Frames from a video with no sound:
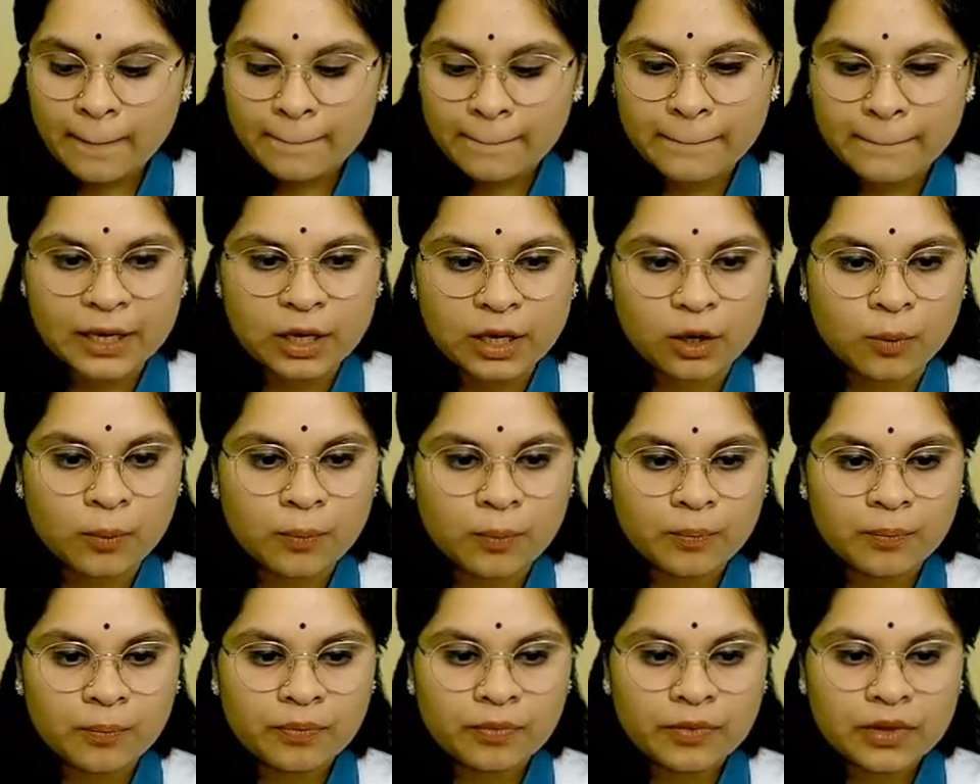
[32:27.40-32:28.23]
below.
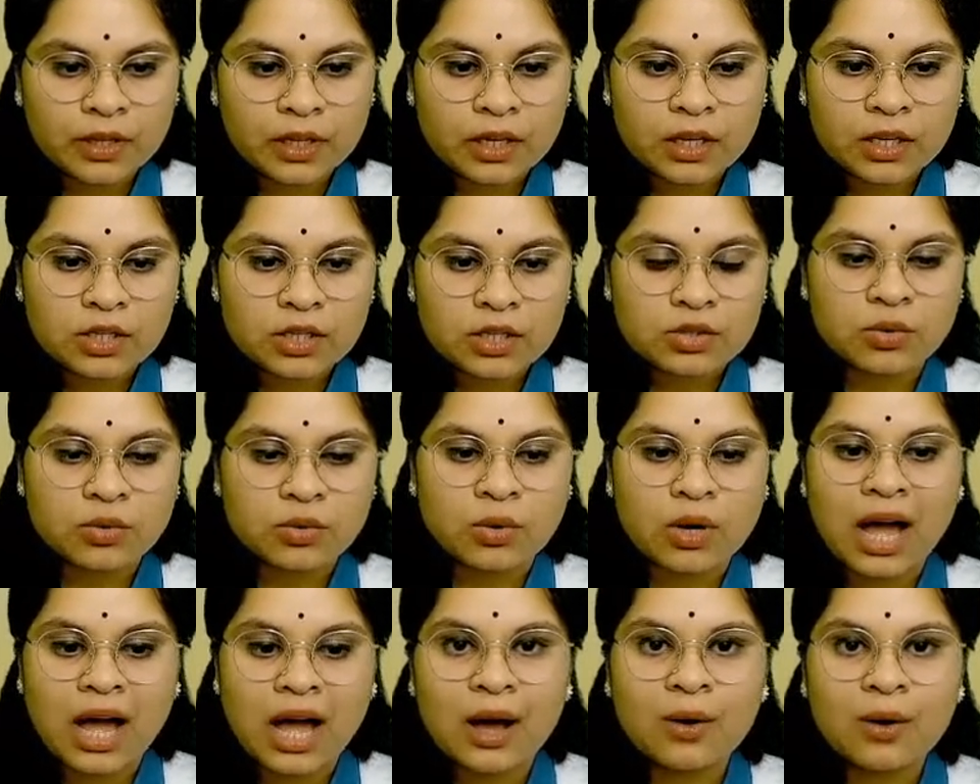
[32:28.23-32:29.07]
So
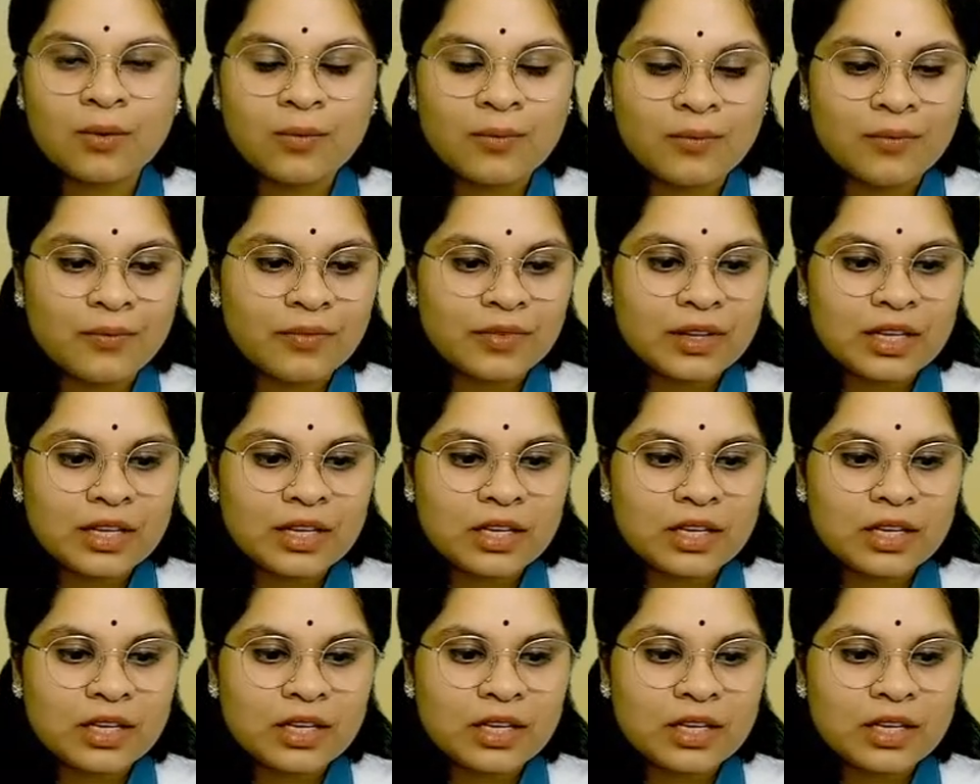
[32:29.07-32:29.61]
how?